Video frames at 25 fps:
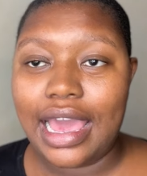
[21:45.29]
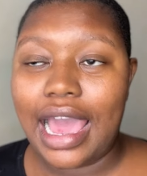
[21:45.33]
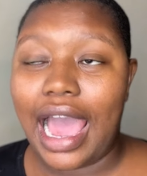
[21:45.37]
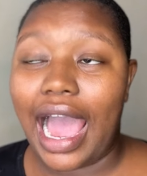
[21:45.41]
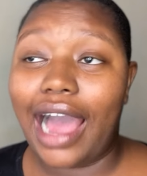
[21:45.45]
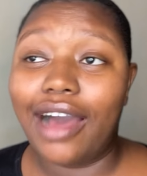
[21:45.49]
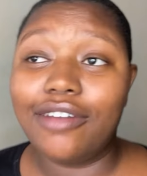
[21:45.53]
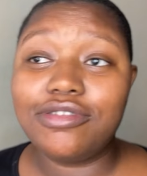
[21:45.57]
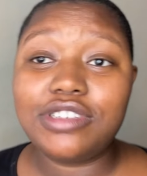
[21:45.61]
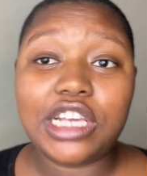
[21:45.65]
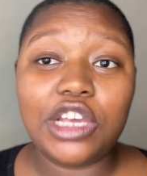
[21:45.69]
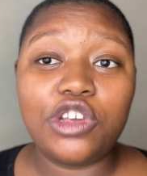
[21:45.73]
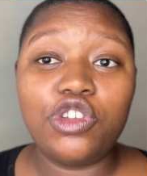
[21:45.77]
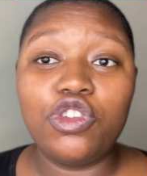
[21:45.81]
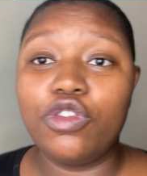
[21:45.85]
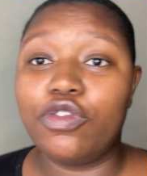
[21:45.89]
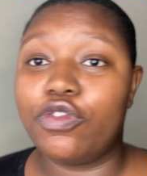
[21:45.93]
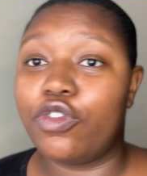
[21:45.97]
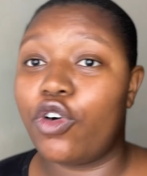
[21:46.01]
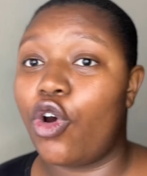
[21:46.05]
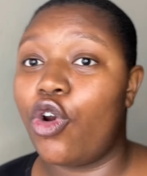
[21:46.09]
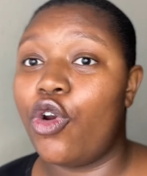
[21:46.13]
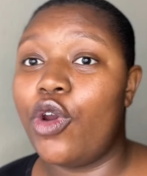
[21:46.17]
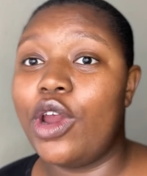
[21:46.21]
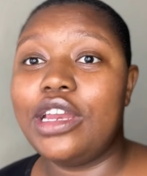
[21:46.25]
after you've
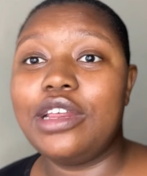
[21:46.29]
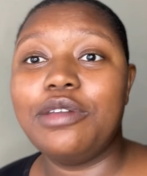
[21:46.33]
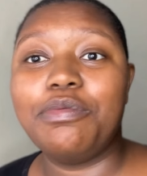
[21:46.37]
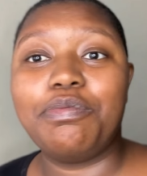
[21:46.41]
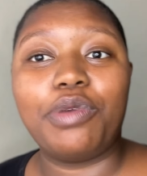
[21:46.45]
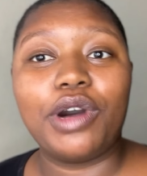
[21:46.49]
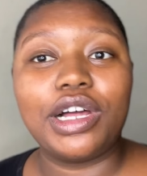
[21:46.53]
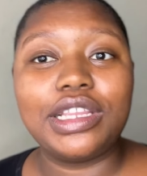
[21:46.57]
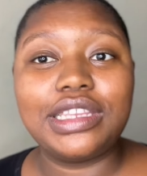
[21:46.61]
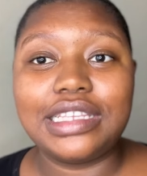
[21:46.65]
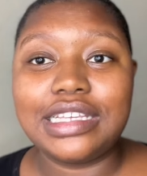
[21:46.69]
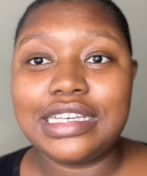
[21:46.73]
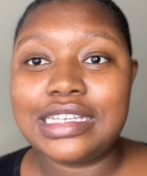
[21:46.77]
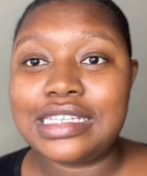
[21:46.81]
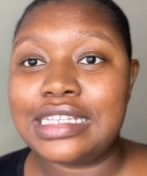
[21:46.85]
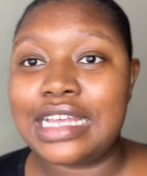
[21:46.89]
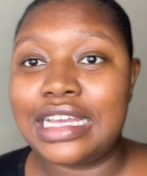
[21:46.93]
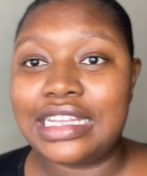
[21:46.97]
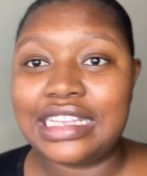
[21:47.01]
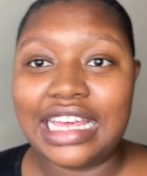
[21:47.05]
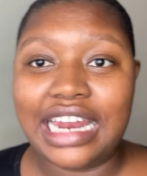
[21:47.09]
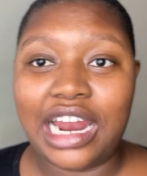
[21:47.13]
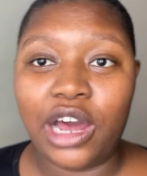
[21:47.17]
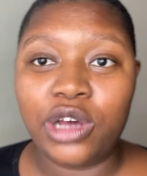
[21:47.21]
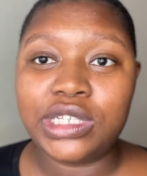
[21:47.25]
already bought this thing
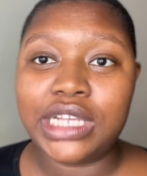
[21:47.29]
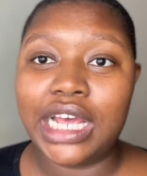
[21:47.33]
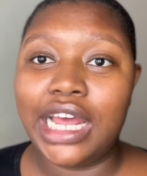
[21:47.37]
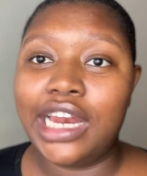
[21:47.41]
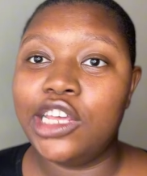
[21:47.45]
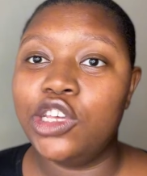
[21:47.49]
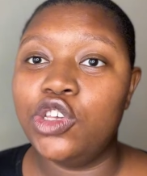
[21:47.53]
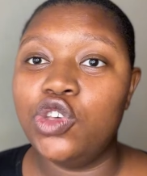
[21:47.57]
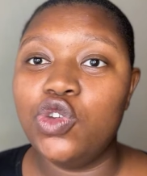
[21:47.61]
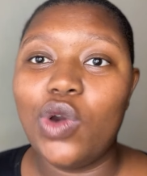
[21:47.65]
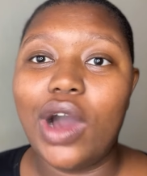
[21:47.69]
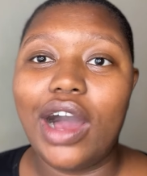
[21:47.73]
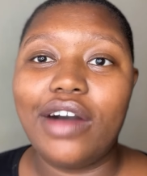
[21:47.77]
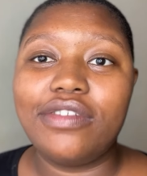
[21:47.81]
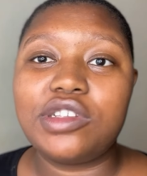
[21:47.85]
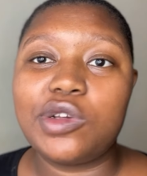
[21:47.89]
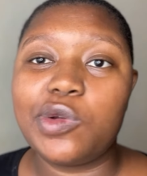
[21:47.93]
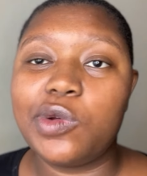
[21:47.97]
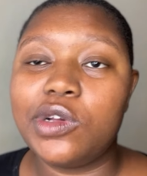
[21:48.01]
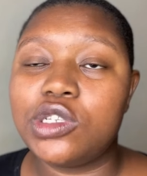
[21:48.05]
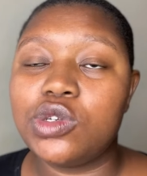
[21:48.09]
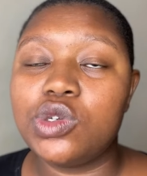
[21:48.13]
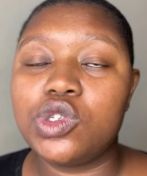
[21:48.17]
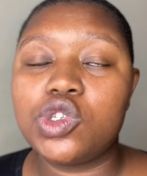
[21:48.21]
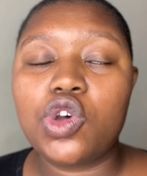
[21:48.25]
they're now telling you
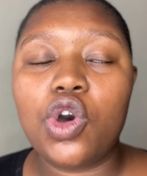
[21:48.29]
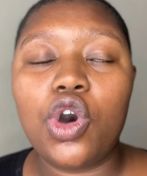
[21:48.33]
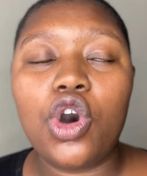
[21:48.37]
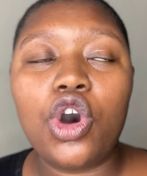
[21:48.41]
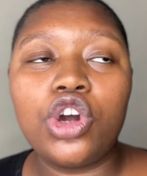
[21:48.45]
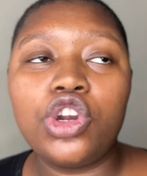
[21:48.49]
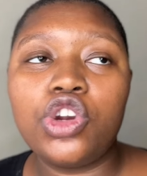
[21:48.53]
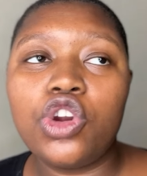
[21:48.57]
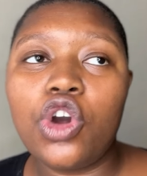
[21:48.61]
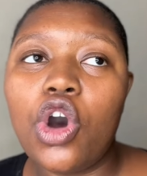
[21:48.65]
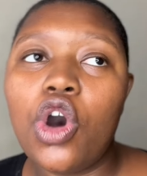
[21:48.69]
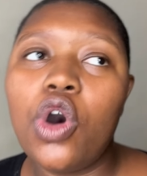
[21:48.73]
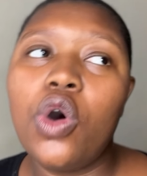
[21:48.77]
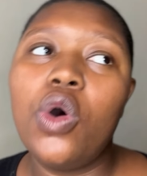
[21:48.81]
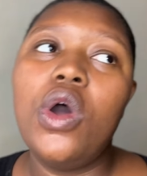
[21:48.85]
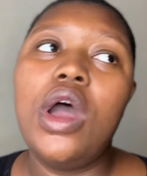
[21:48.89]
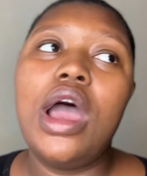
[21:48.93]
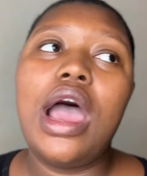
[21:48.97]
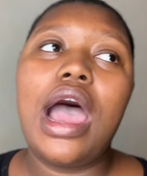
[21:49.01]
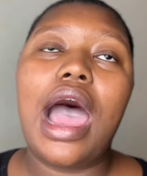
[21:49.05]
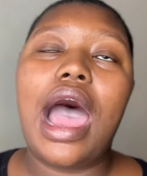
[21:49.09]
afterwards oh no